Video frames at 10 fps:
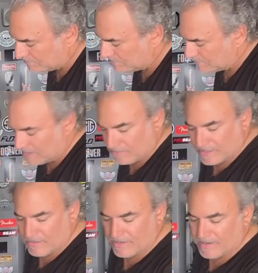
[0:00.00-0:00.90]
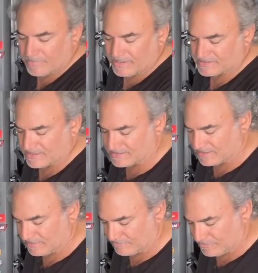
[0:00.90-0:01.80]
I don't care what anybody says. I
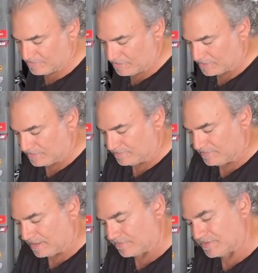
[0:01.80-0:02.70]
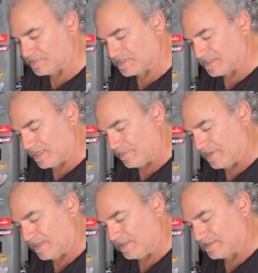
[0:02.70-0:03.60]
love New York and at Christmas time,
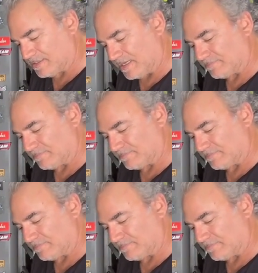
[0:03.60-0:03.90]
man. There's like